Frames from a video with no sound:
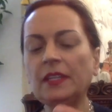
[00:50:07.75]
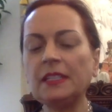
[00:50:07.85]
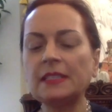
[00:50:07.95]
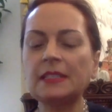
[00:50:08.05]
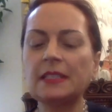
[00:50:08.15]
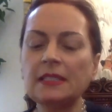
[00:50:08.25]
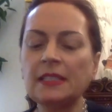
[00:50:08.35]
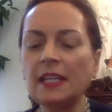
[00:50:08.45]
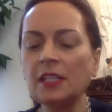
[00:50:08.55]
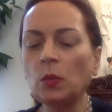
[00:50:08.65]
this
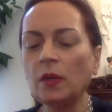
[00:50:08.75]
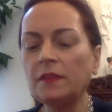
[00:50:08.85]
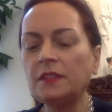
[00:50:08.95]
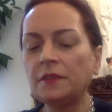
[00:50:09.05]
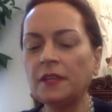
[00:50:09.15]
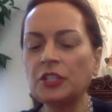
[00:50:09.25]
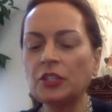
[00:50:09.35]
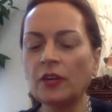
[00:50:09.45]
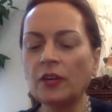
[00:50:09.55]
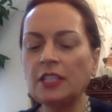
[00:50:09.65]
scalar wave
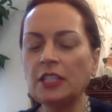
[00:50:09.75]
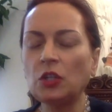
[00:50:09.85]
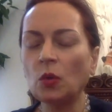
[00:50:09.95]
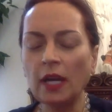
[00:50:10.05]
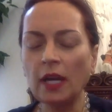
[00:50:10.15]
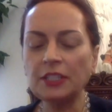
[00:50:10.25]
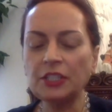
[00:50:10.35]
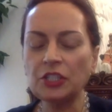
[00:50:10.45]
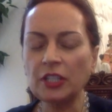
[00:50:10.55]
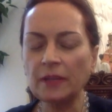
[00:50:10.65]
diffraction grating you get
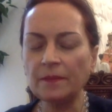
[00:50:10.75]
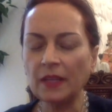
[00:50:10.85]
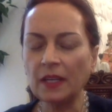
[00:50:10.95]
a